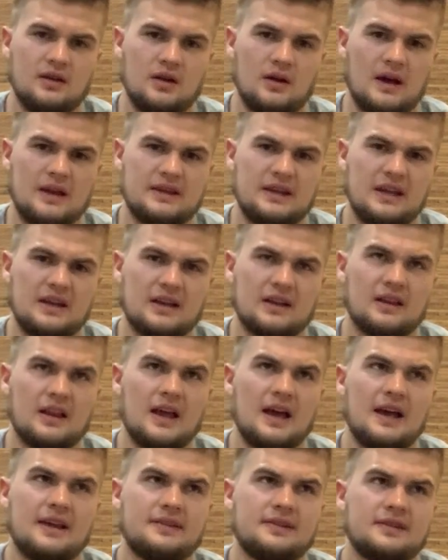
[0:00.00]
At the end of
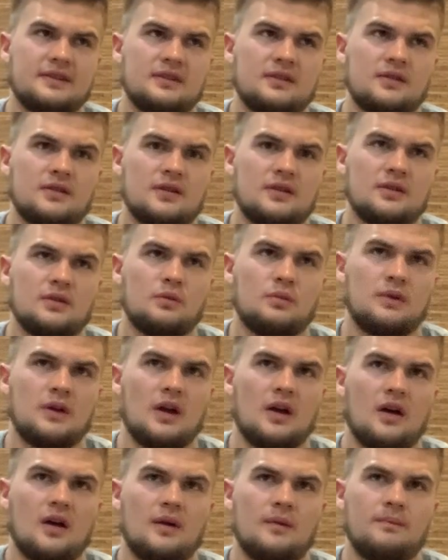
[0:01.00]
class, we
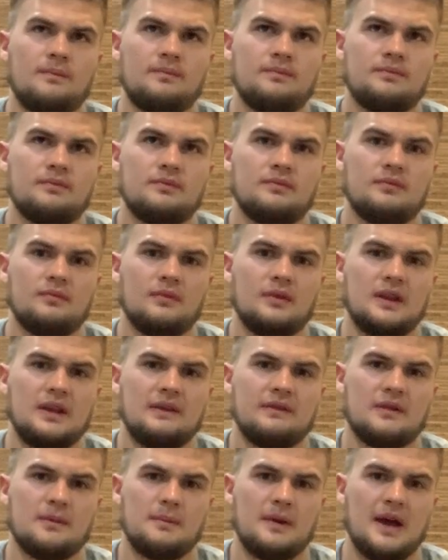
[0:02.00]
all
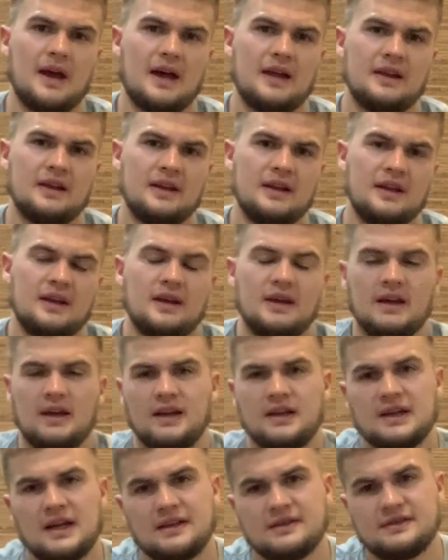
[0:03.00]
leave the mat,
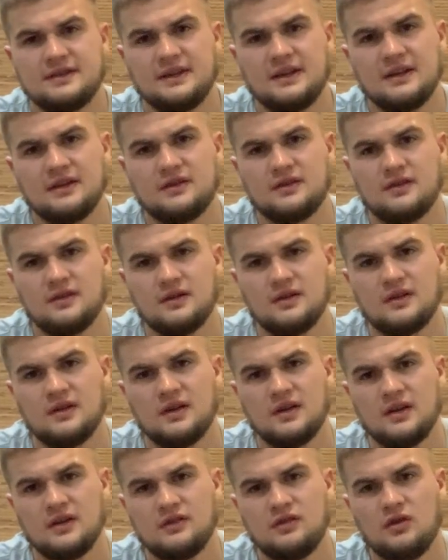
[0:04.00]
and I see
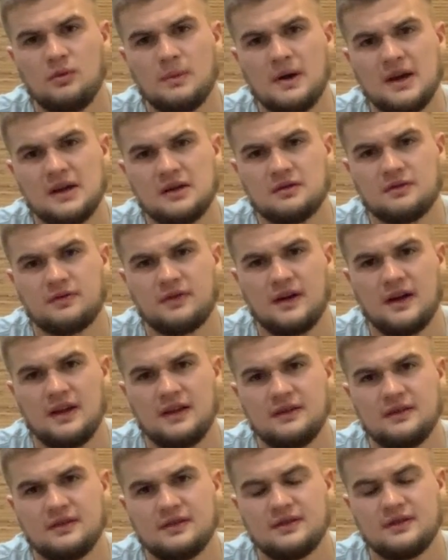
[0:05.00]
two of my other
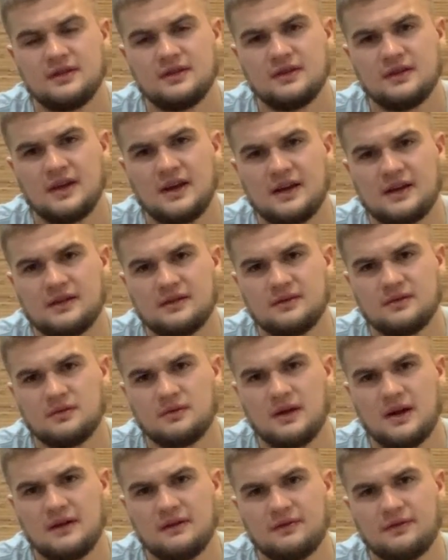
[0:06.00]
friends right
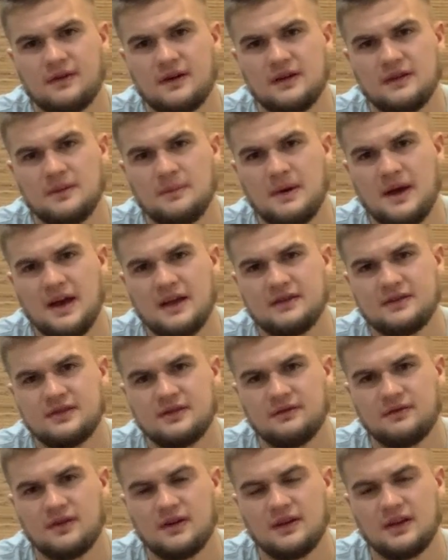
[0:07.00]
in front of the mats,
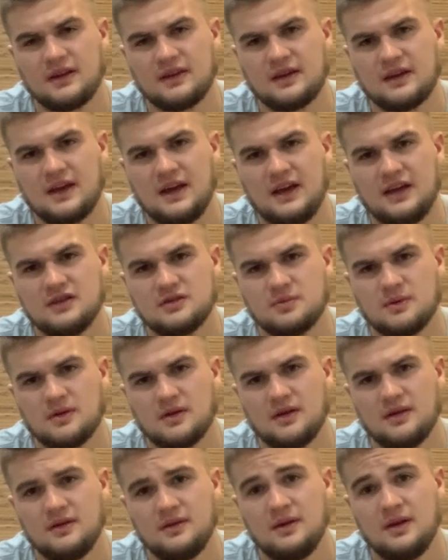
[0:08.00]
in front of the cage where
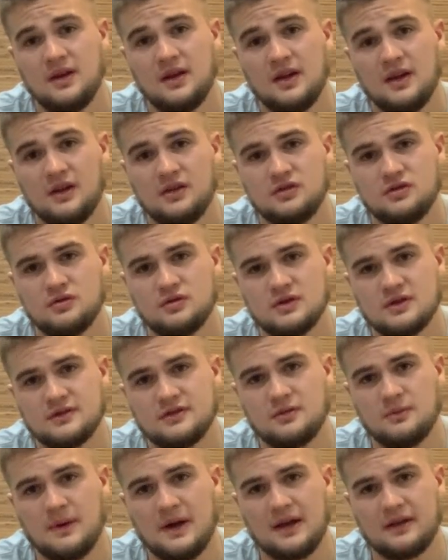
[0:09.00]
the
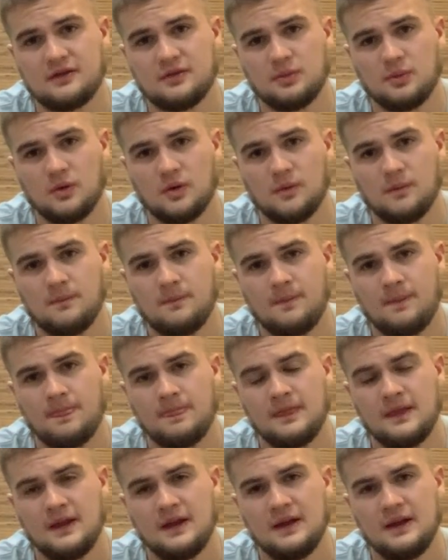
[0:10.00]
jiu-jitsu mats were,
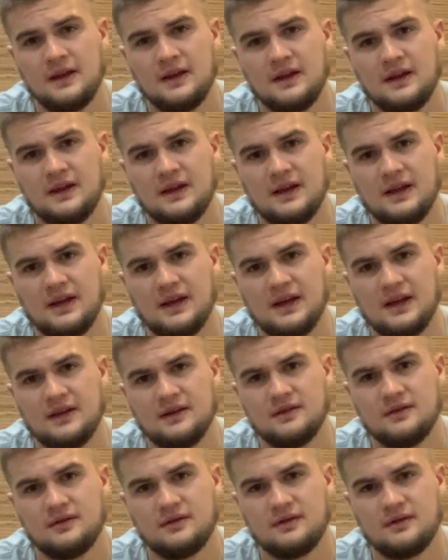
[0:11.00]
and
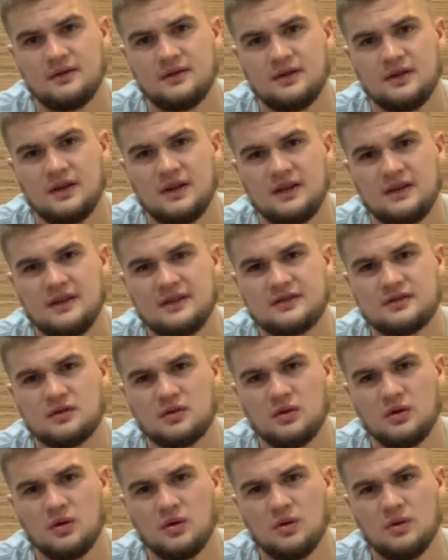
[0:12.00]
this
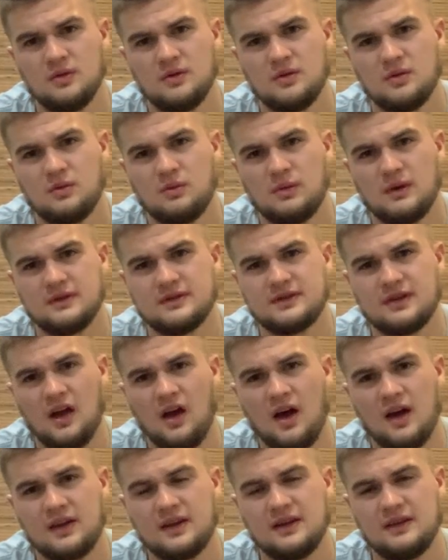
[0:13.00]
girl was
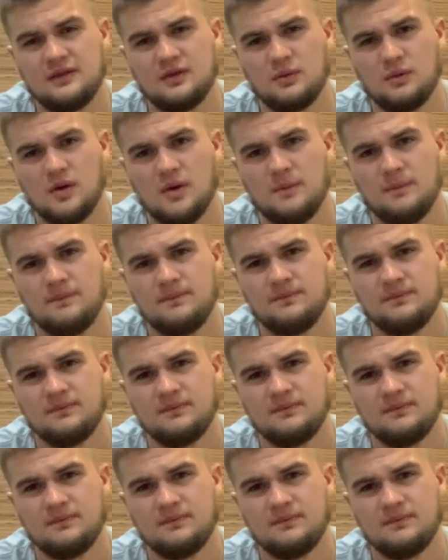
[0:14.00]
talking to them,